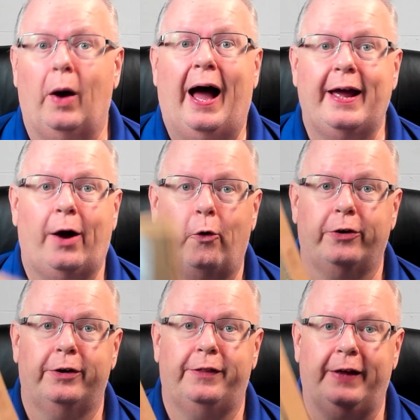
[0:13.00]
I
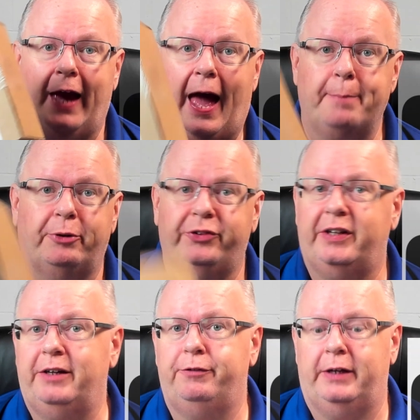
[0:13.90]
ordered the Apple
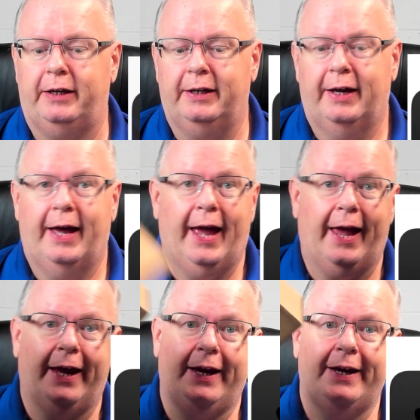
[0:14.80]
TV
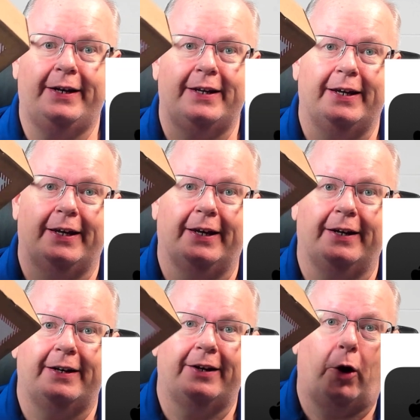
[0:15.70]
and it
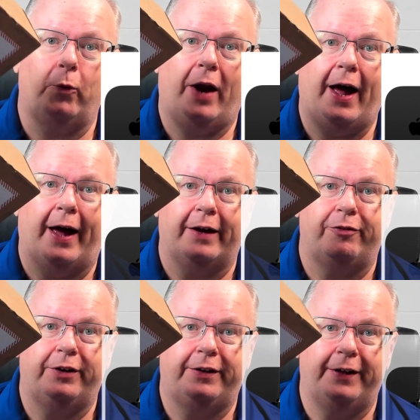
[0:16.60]

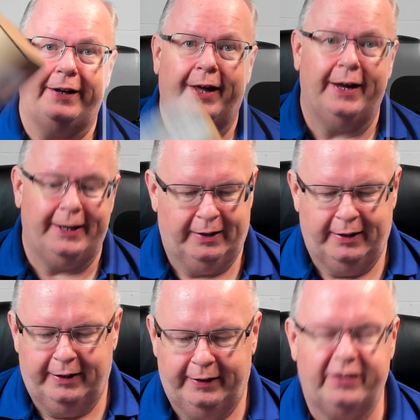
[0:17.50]
arrived today.
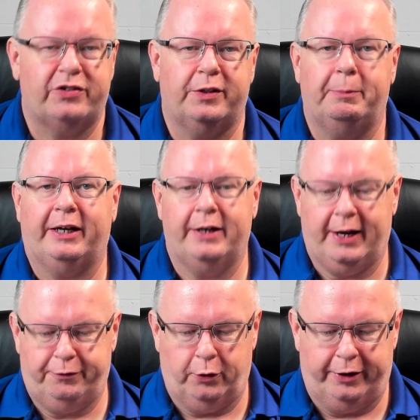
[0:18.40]
This is the big
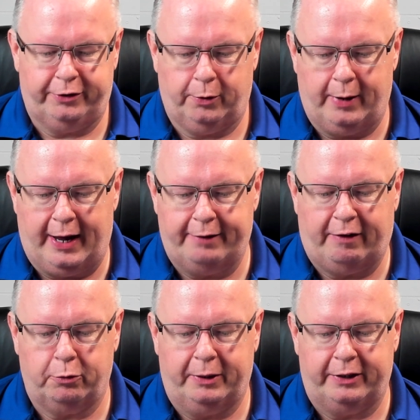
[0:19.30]
day for it to arrive.
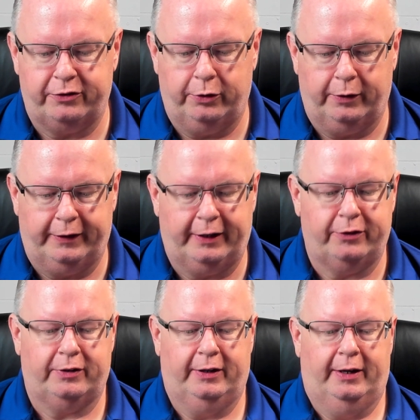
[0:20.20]
Everybody's doing these.
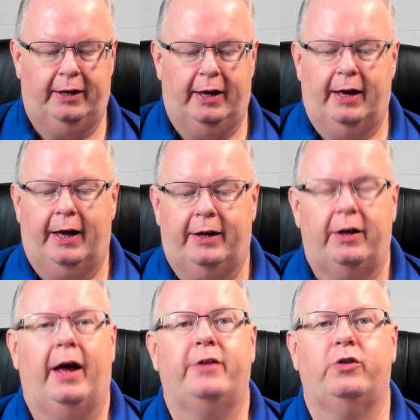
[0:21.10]

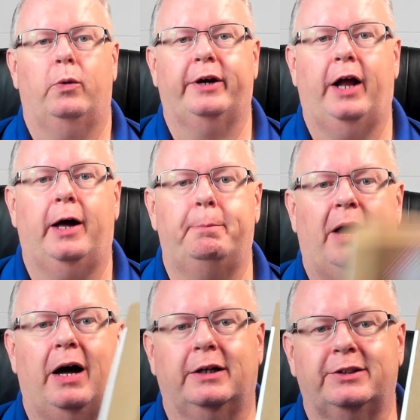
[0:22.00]
And so we're going to
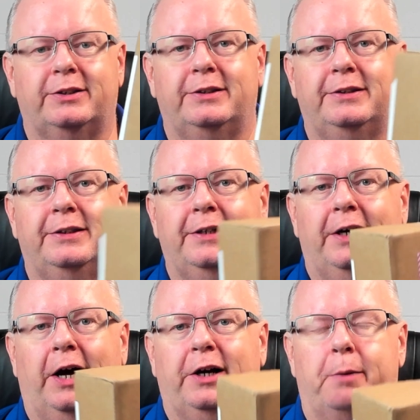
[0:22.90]
unbox
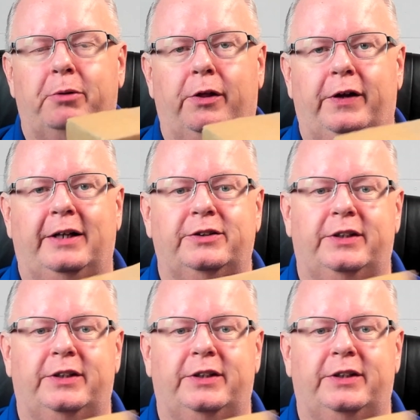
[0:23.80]
a couple of things.